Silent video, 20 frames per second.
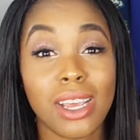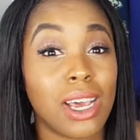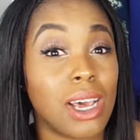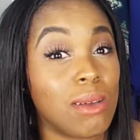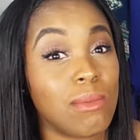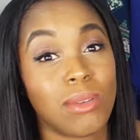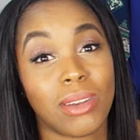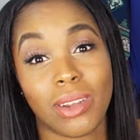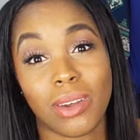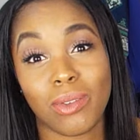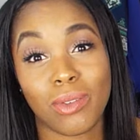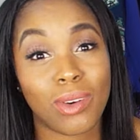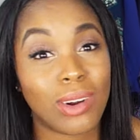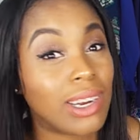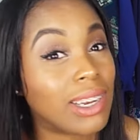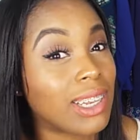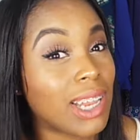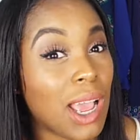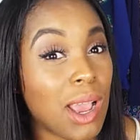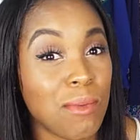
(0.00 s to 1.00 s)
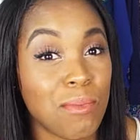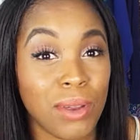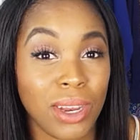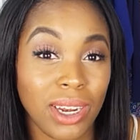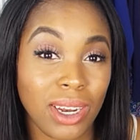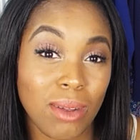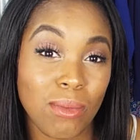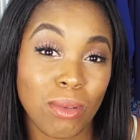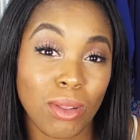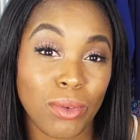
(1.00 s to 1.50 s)
Um, so of course I
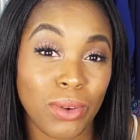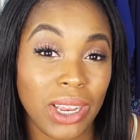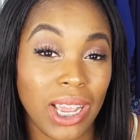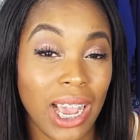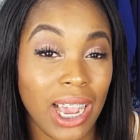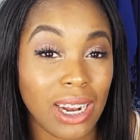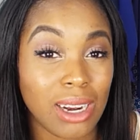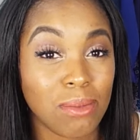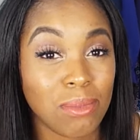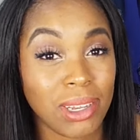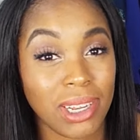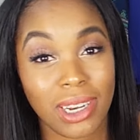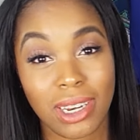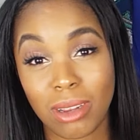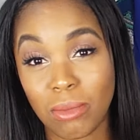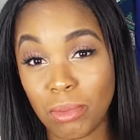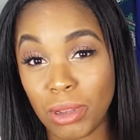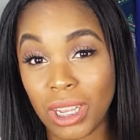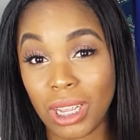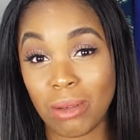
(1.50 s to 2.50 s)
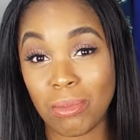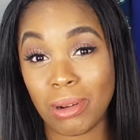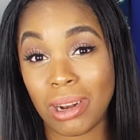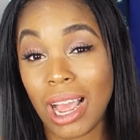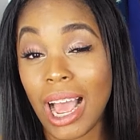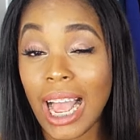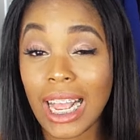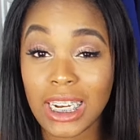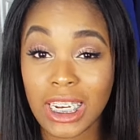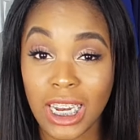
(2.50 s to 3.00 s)
picked up three items. I did pick up an
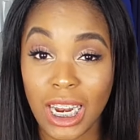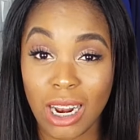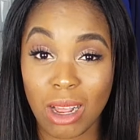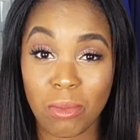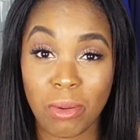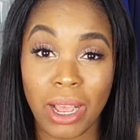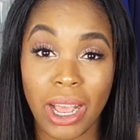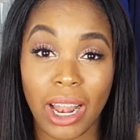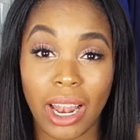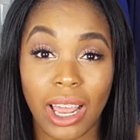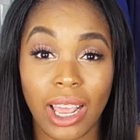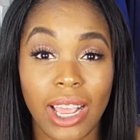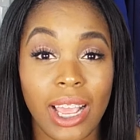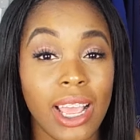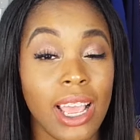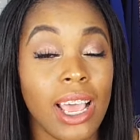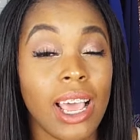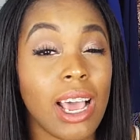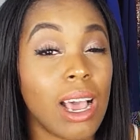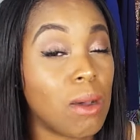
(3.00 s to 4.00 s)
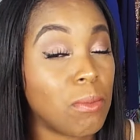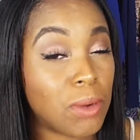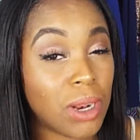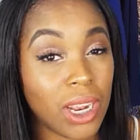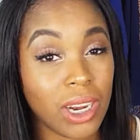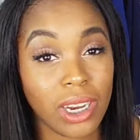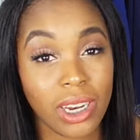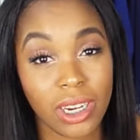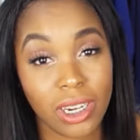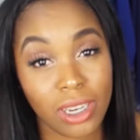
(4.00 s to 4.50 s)
eyeshadow palette. Um, and
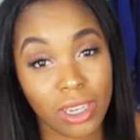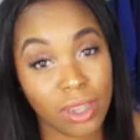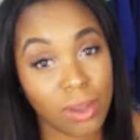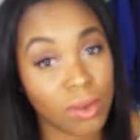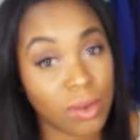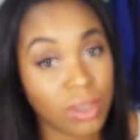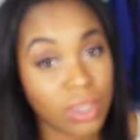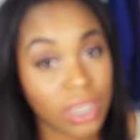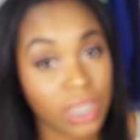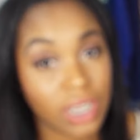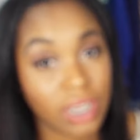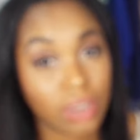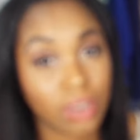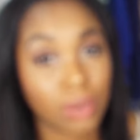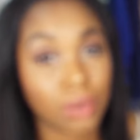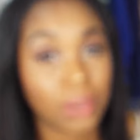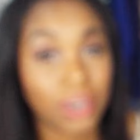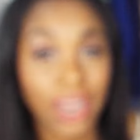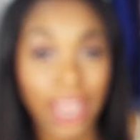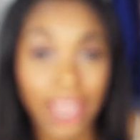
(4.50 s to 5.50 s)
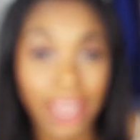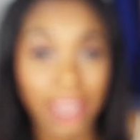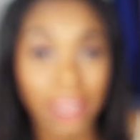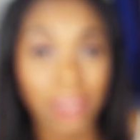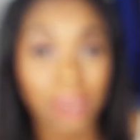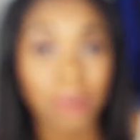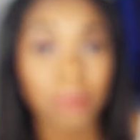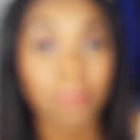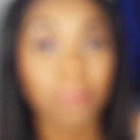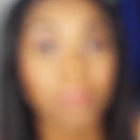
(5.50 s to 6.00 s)
I did use it today.